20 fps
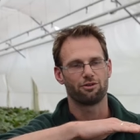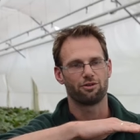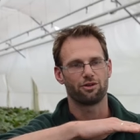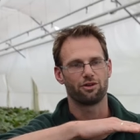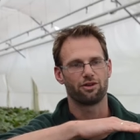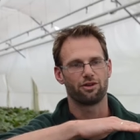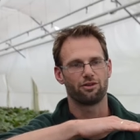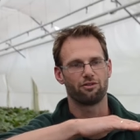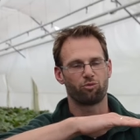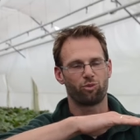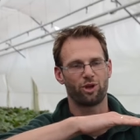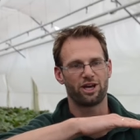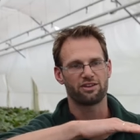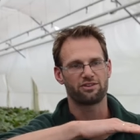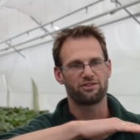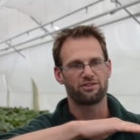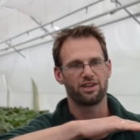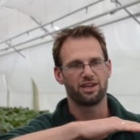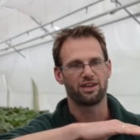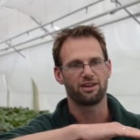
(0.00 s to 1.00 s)
of
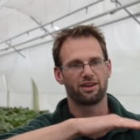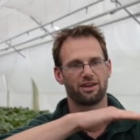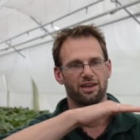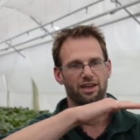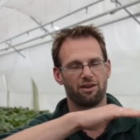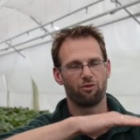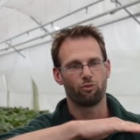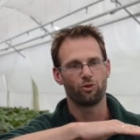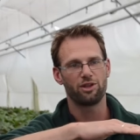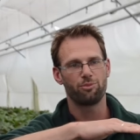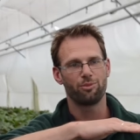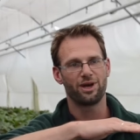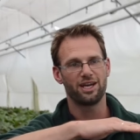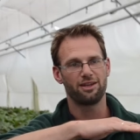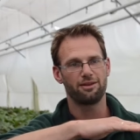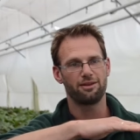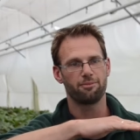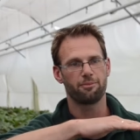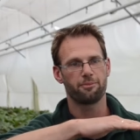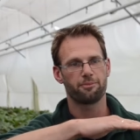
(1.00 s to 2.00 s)
plastic and weed
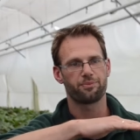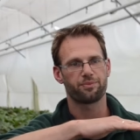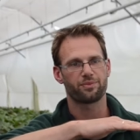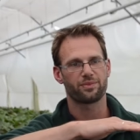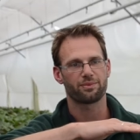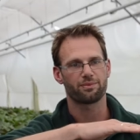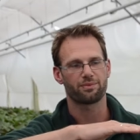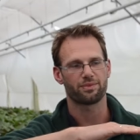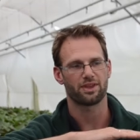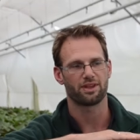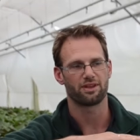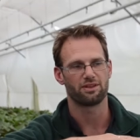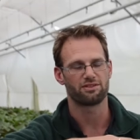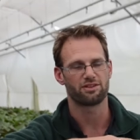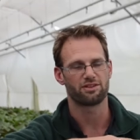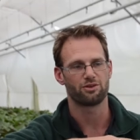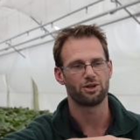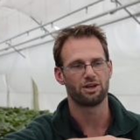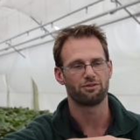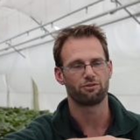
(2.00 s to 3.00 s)
mat.
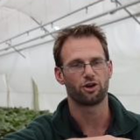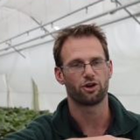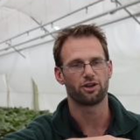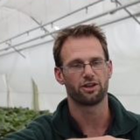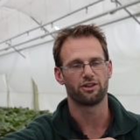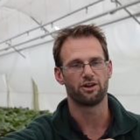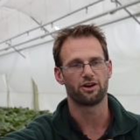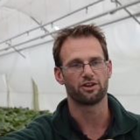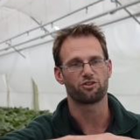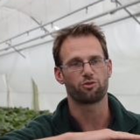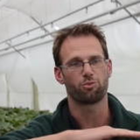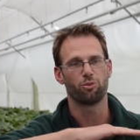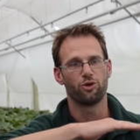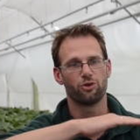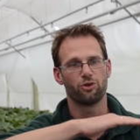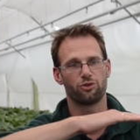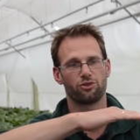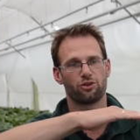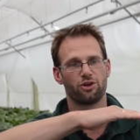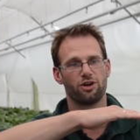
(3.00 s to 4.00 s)
So we have got a nice
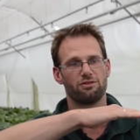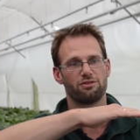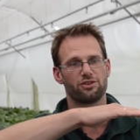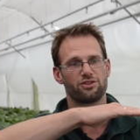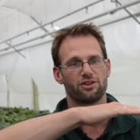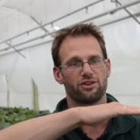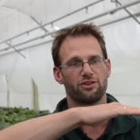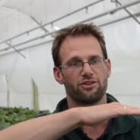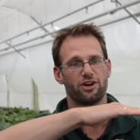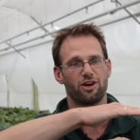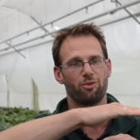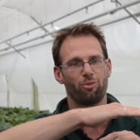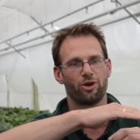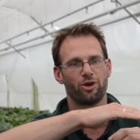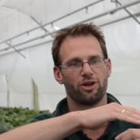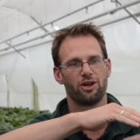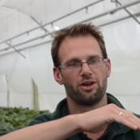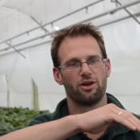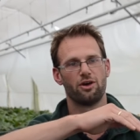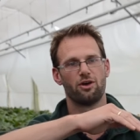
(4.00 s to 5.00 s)
smooth surface on top.
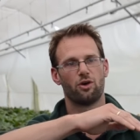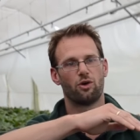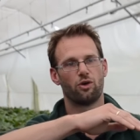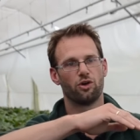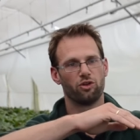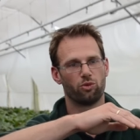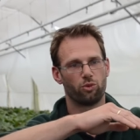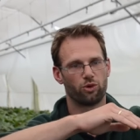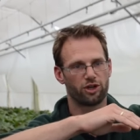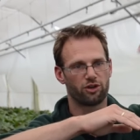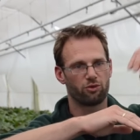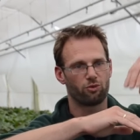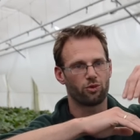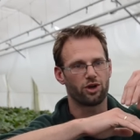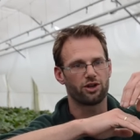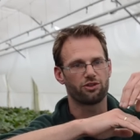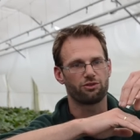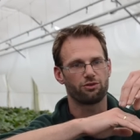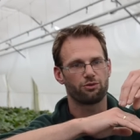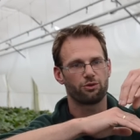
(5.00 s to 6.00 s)
All the water
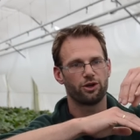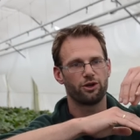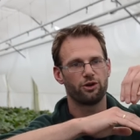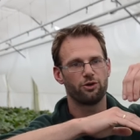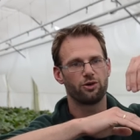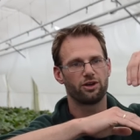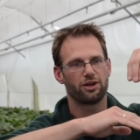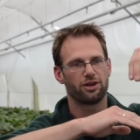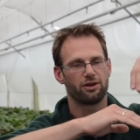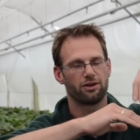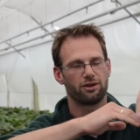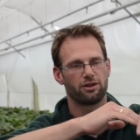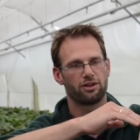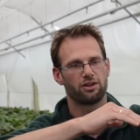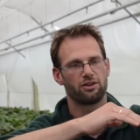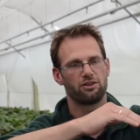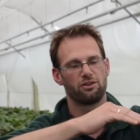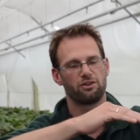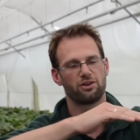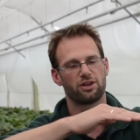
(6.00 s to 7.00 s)
runs through,
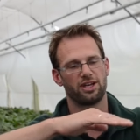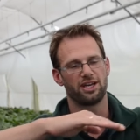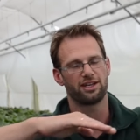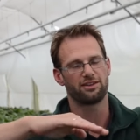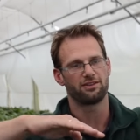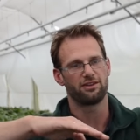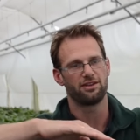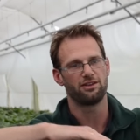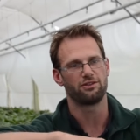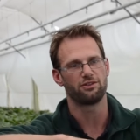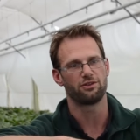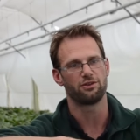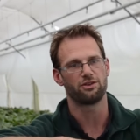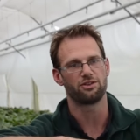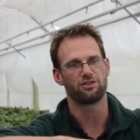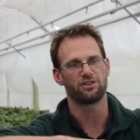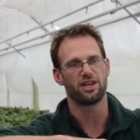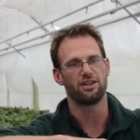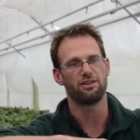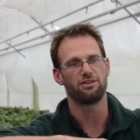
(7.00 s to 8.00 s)
it's collected into the
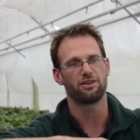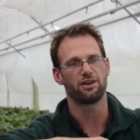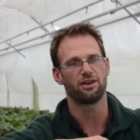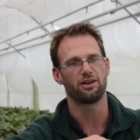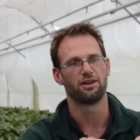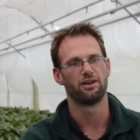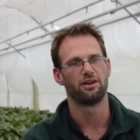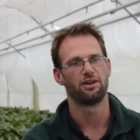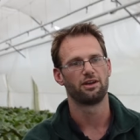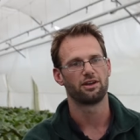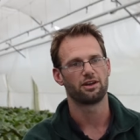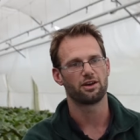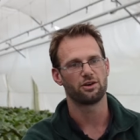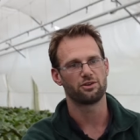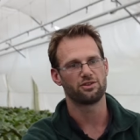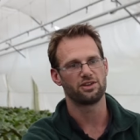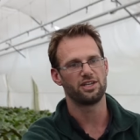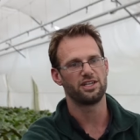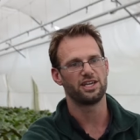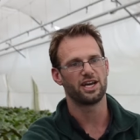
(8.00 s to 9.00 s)
centre, goes
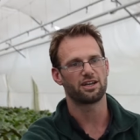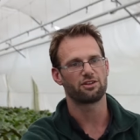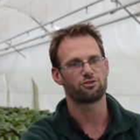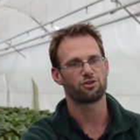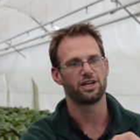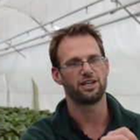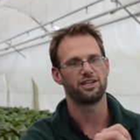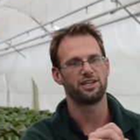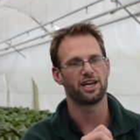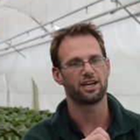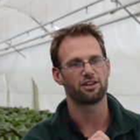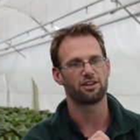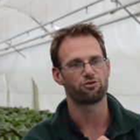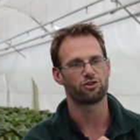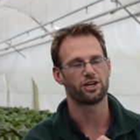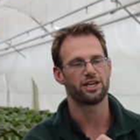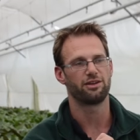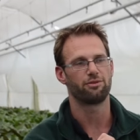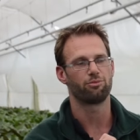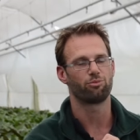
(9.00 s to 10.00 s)
in the yak drain. The yak
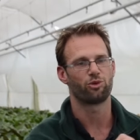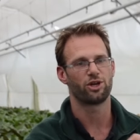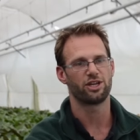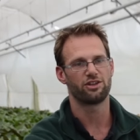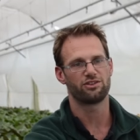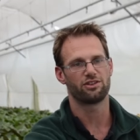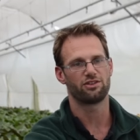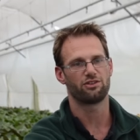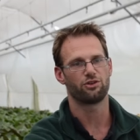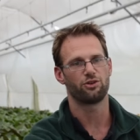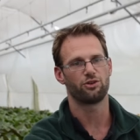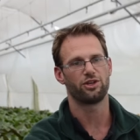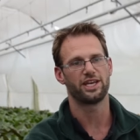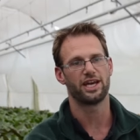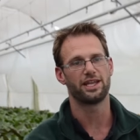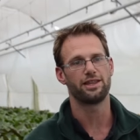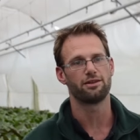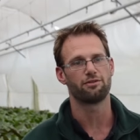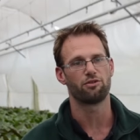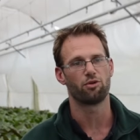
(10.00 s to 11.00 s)
drain brings it to the
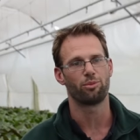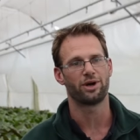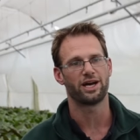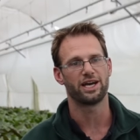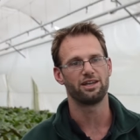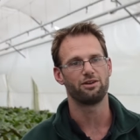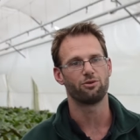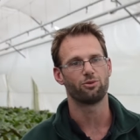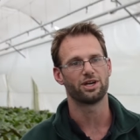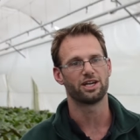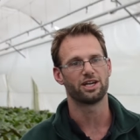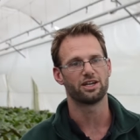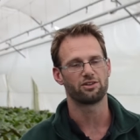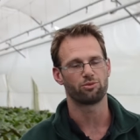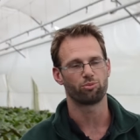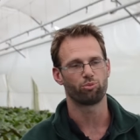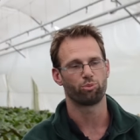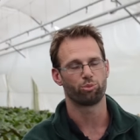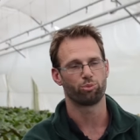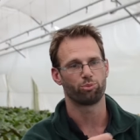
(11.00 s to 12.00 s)
end of a bay where it's
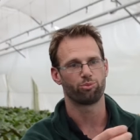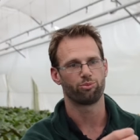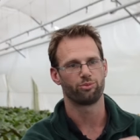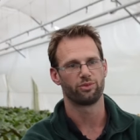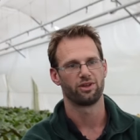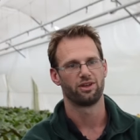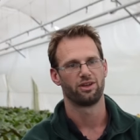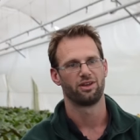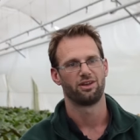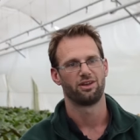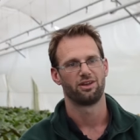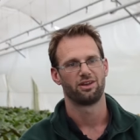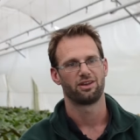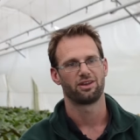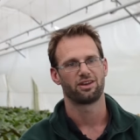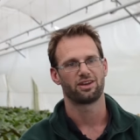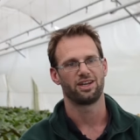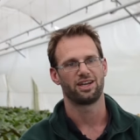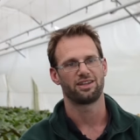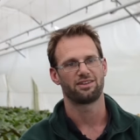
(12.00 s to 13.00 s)

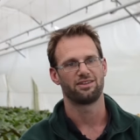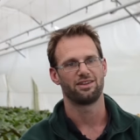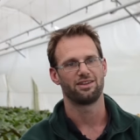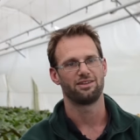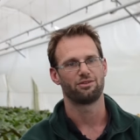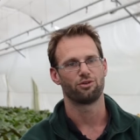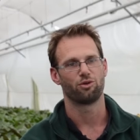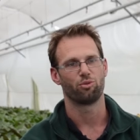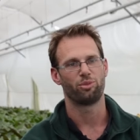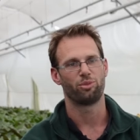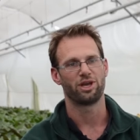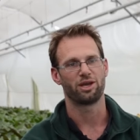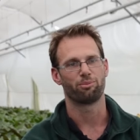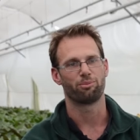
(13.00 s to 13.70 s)
collected into a big